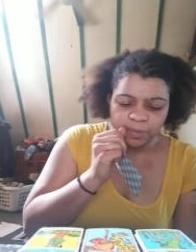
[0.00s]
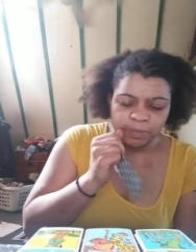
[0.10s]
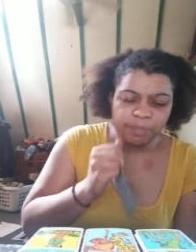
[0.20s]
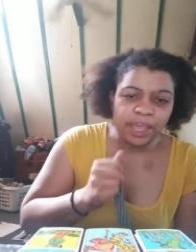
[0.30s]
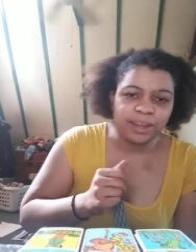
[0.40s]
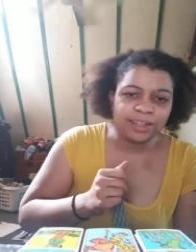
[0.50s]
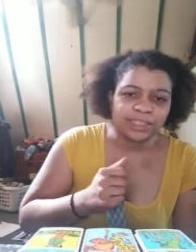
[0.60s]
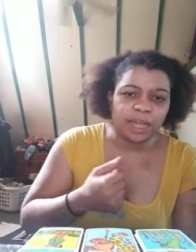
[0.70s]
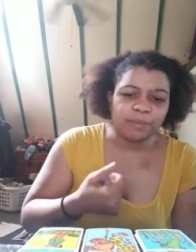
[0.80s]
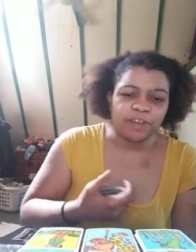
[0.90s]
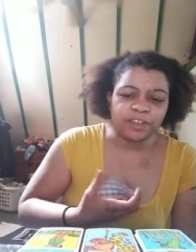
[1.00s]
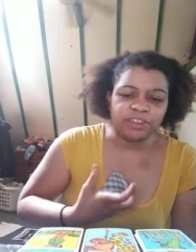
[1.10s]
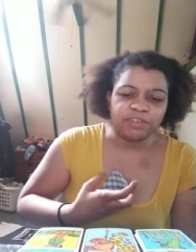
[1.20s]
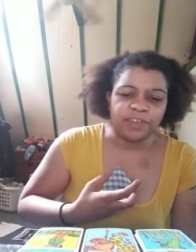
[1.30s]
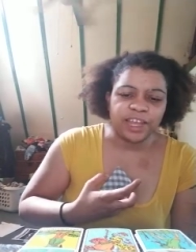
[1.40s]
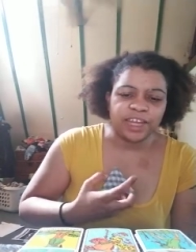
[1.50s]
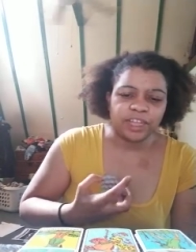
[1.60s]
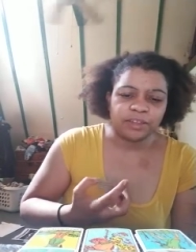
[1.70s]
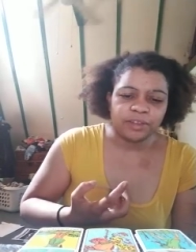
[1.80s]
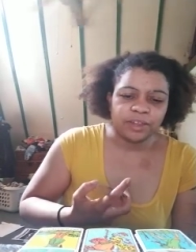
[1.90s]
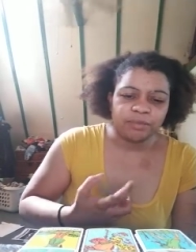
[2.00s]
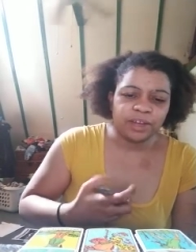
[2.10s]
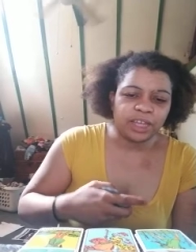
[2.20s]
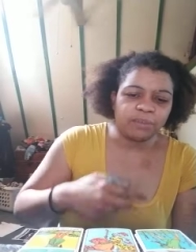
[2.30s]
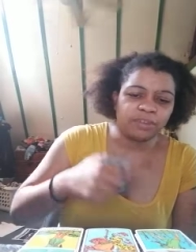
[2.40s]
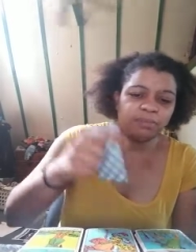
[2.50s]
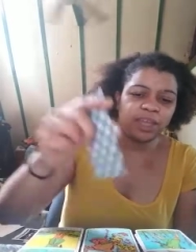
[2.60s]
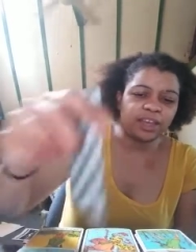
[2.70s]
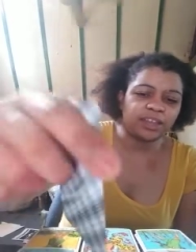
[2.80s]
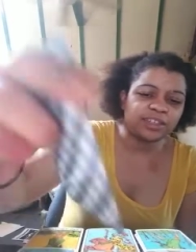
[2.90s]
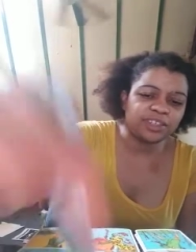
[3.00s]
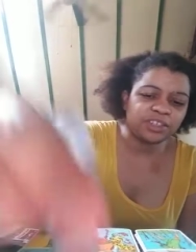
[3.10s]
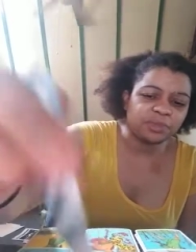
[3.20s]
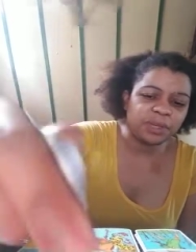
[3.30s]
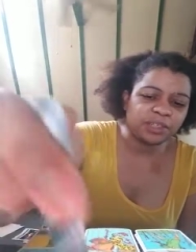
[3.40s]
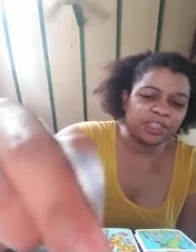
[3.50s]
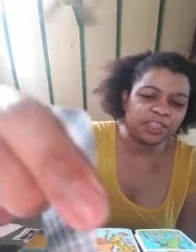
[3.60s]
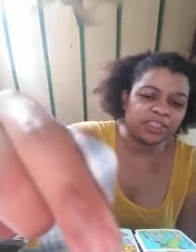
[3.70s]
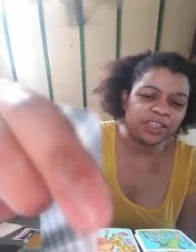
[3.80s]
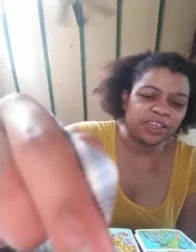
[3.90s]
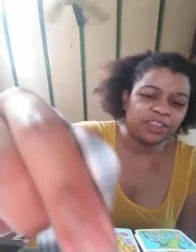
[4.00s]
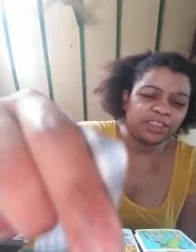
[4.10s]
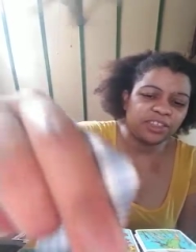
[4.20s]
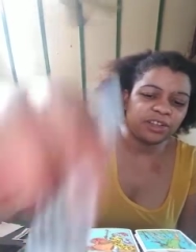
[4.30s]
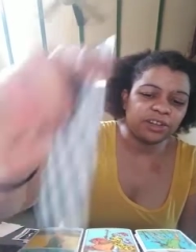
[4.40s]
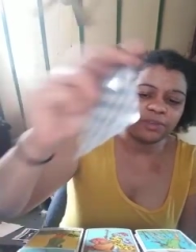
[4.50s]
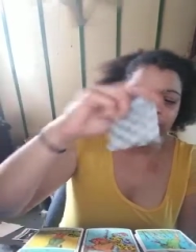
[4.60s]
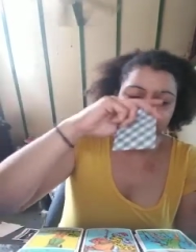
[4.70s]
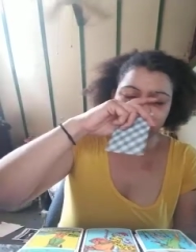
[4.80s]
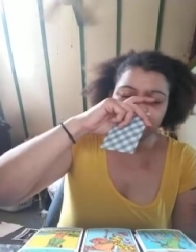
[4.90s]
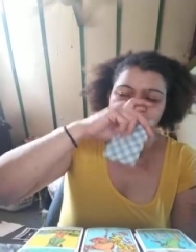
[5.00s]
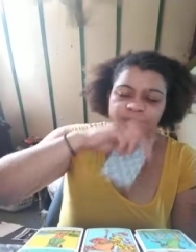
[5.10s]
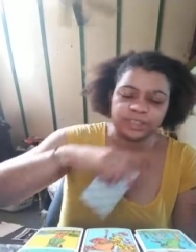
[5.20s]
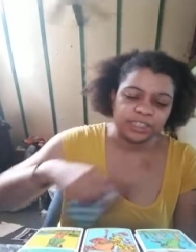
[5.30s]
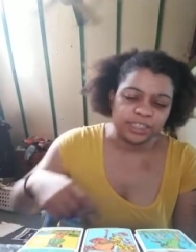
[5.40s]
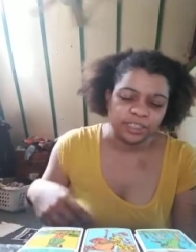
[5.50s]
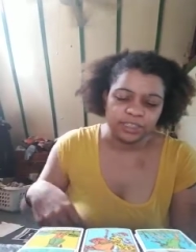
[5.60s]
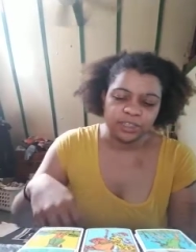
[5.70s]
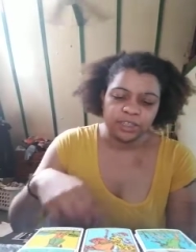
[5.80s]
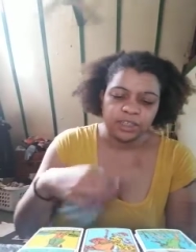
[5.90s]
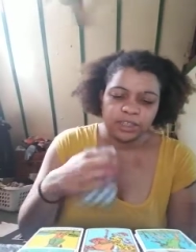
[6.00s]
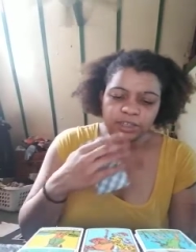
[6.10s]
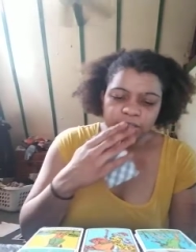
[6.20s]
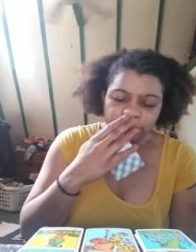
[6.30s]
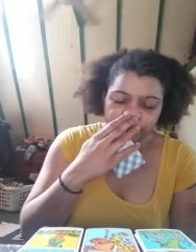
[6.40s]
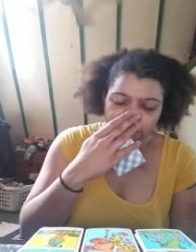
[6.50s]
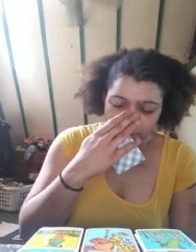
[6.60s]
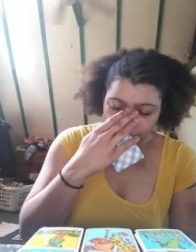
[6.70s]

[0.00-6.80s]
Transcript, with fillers: being on top of all this fighting? When it comes to making a decision about this third wheel situation with this Three of Cups